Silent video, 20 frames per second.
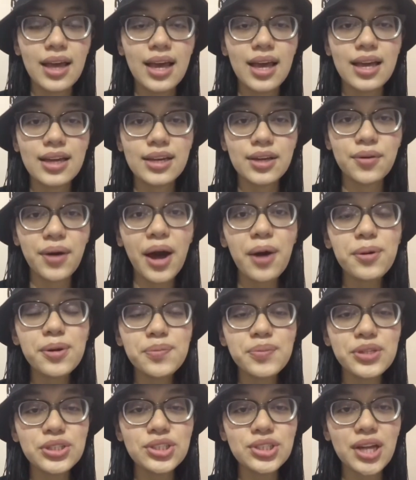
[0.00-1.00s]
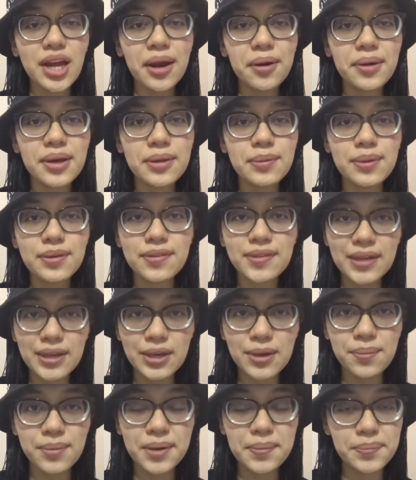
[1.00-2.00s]
Now I will be sharing with
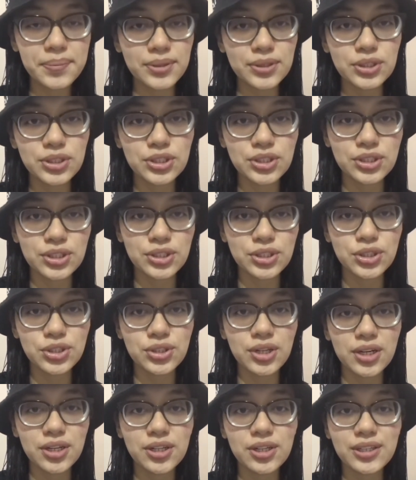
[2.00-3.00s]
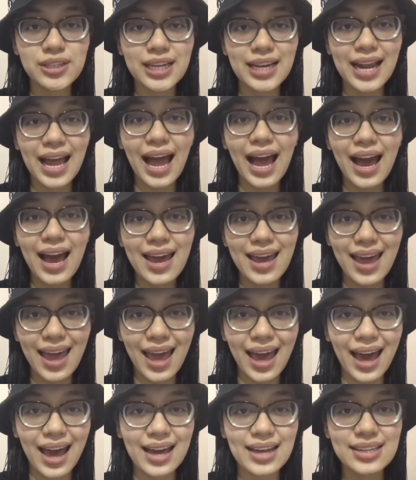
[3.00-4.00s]
you my personal struggle that I
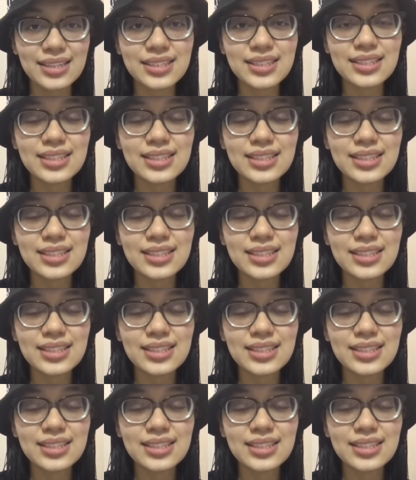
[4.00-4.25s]
had